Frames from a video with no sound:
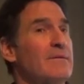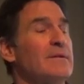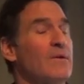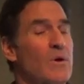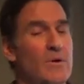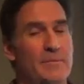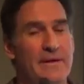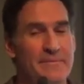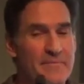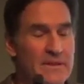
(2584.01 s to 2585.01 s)
del
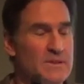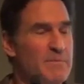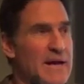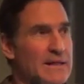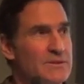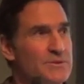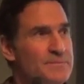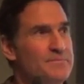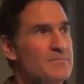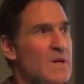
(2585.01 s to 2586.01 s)
Cobre in Spanish.
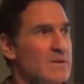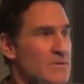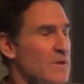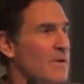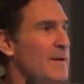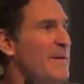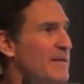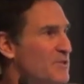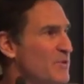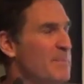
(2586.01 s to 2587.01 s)
So I
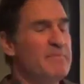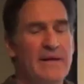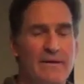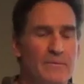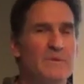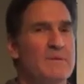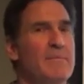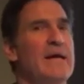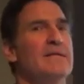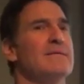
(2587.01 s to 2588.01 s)
made a trip there and it was
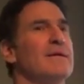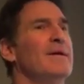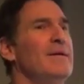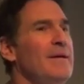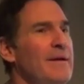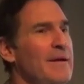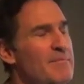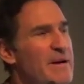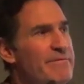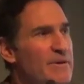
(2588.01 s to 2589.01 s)
amazing.
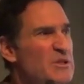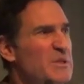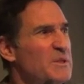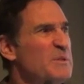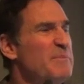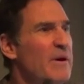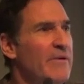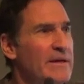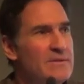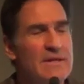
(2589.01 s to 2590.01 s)
And my first
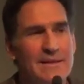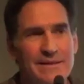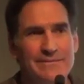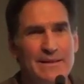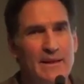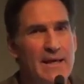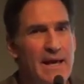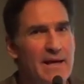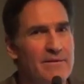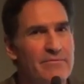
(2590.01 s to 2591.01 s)
experience, I lived in a
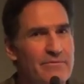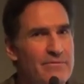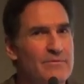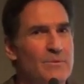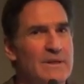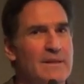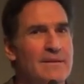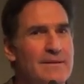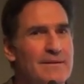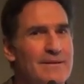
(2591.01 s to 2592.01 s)
cave with,
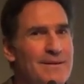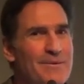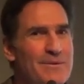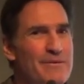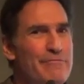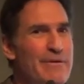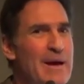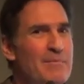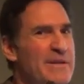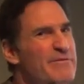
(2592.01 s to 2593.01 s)
with a
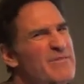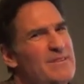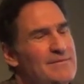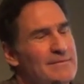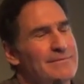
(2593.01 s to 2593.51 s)
family for,